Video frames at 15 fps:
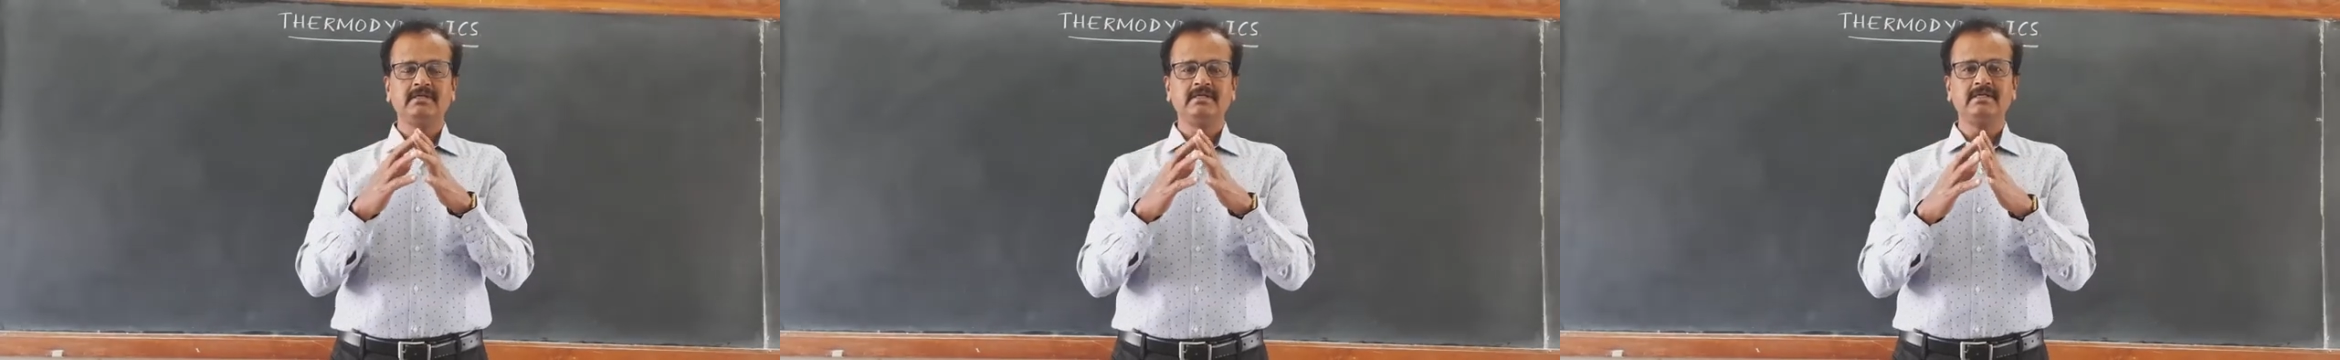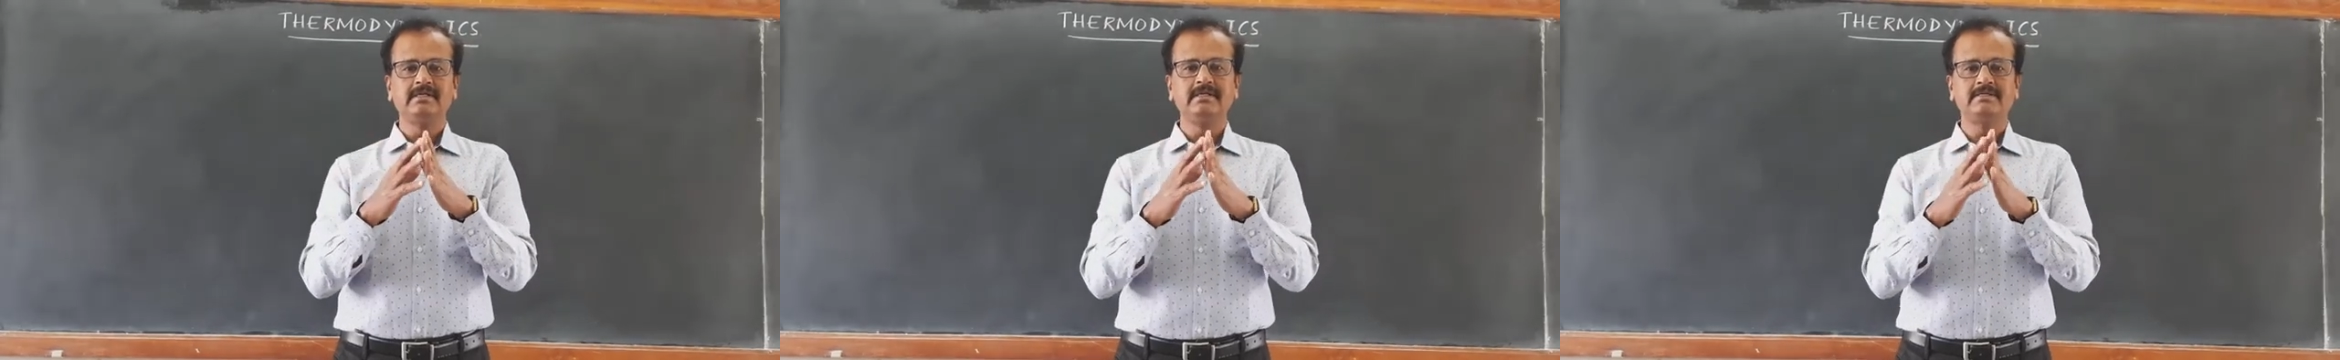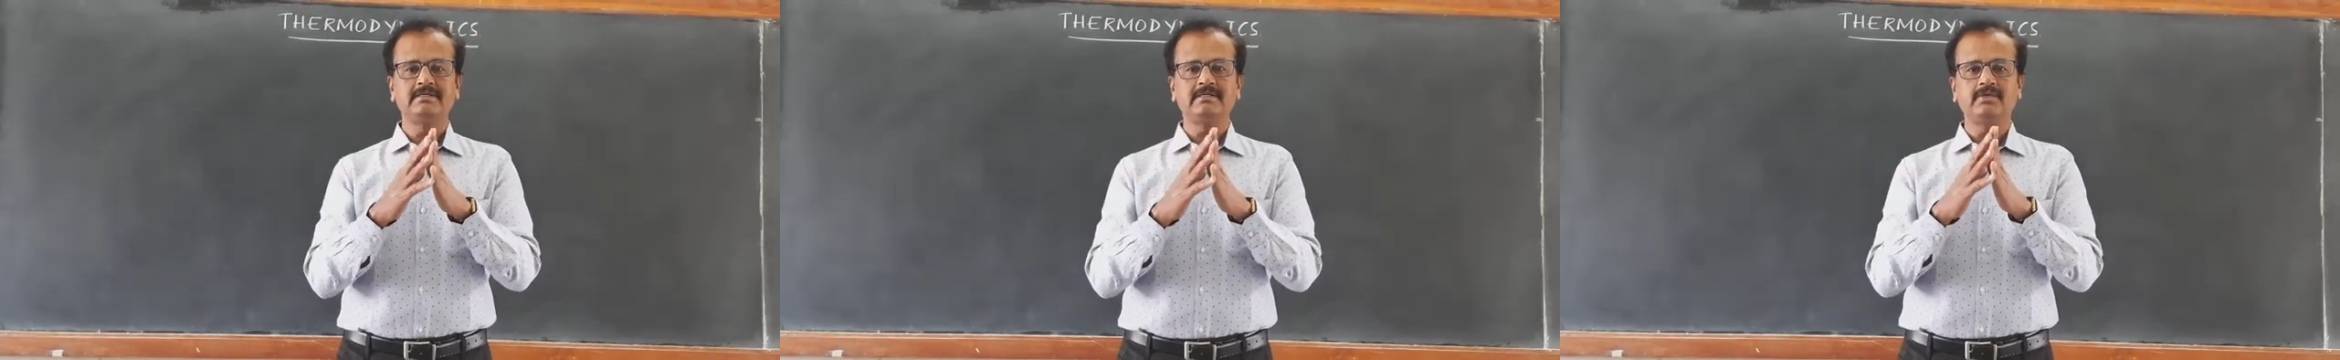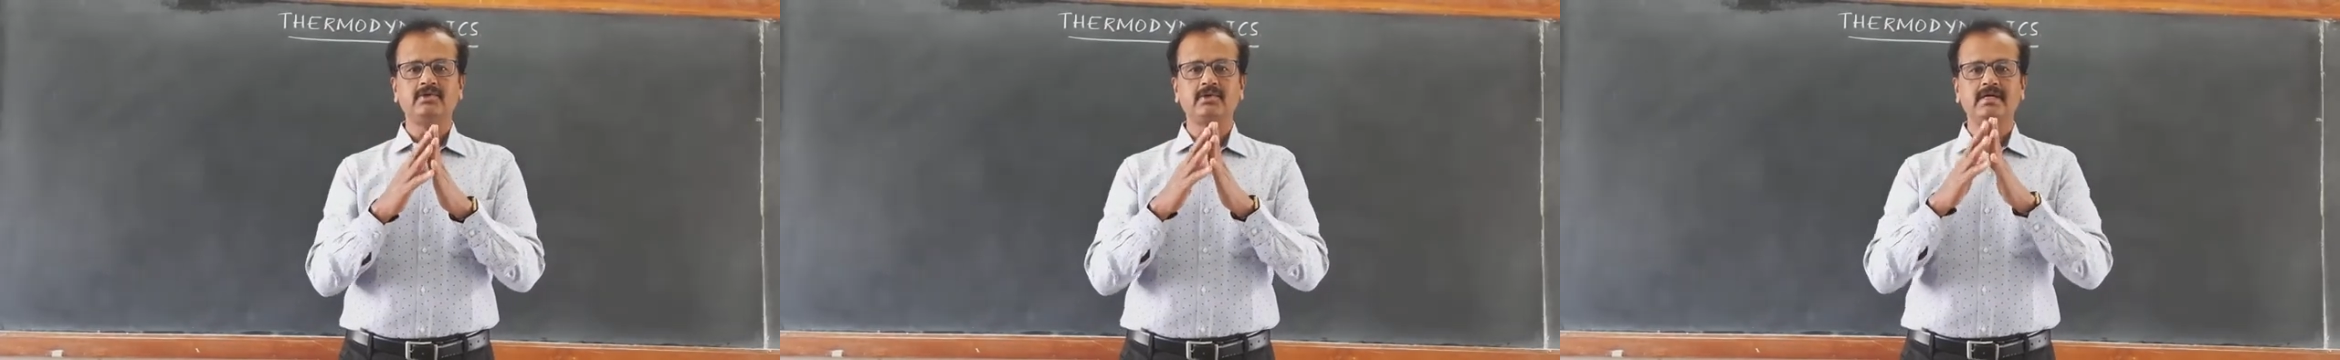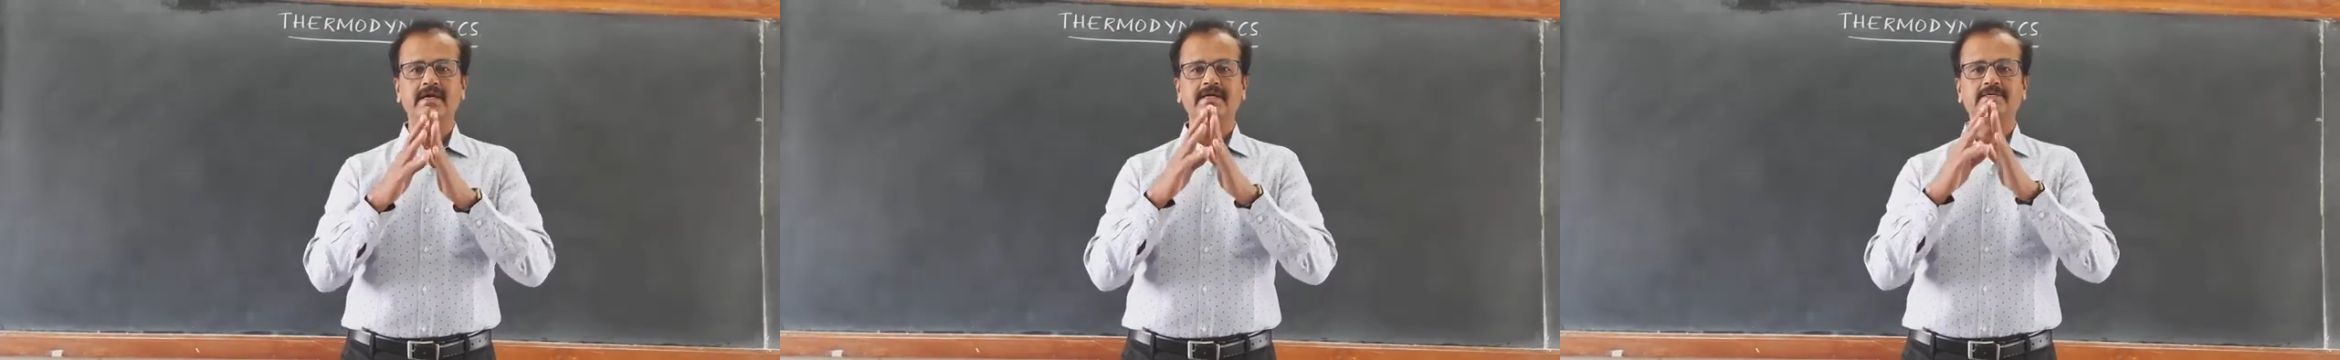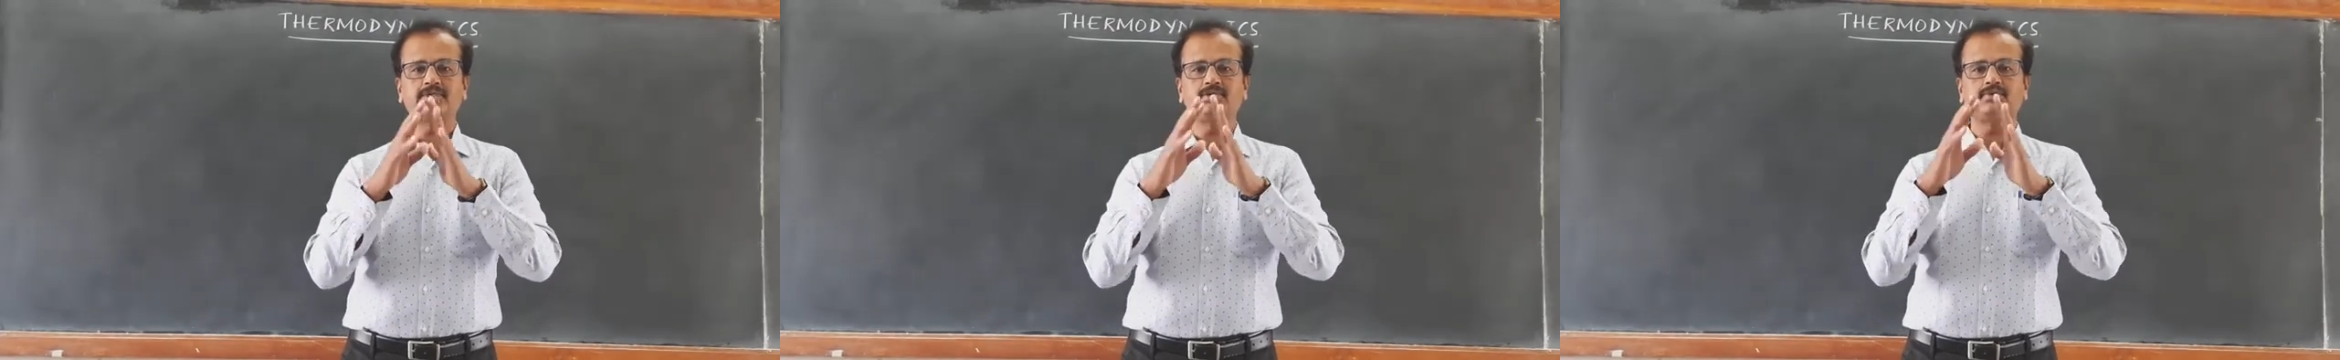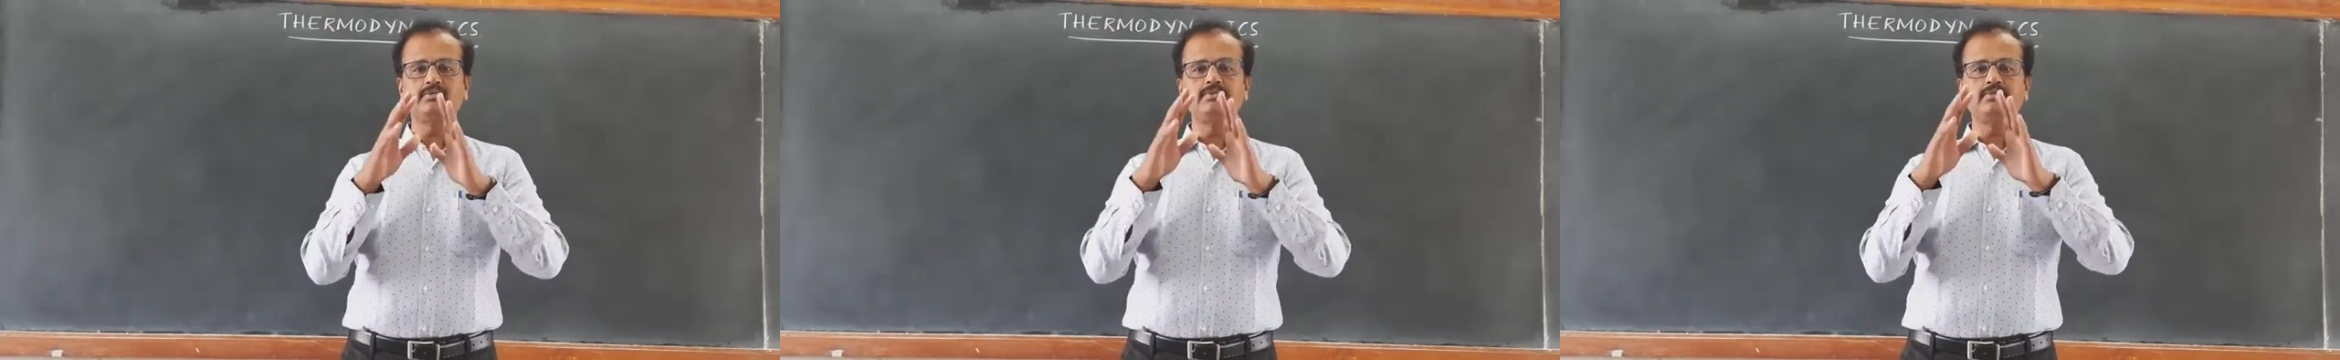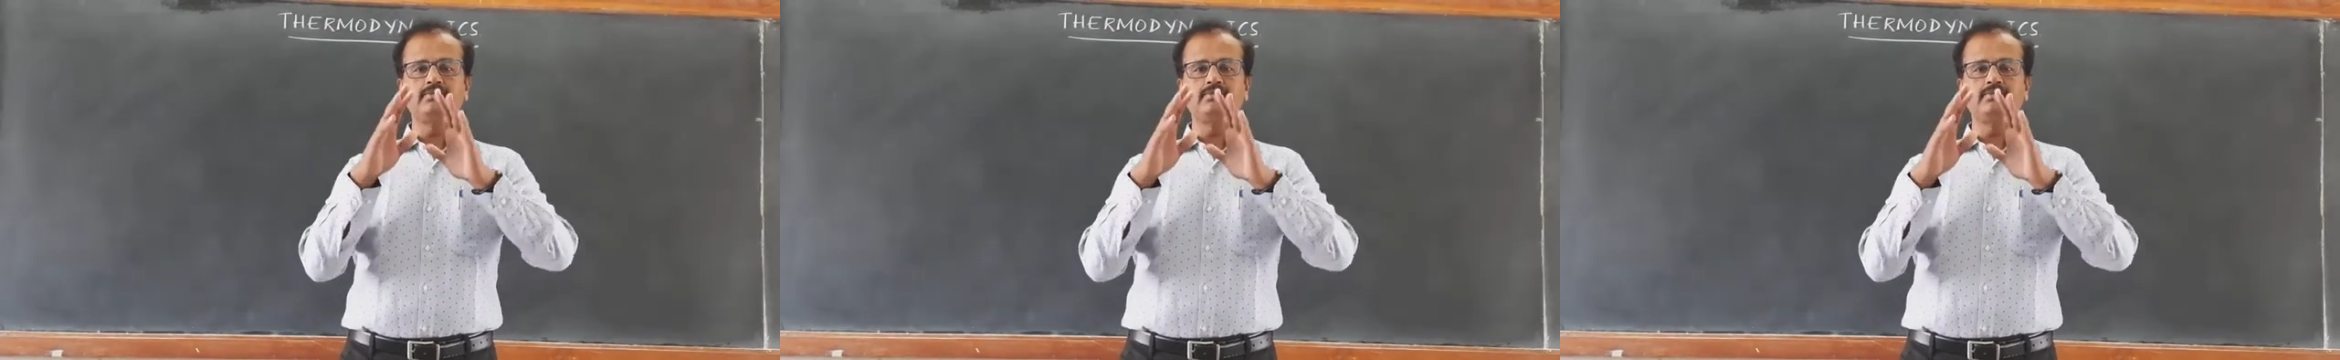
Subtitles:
is utilized to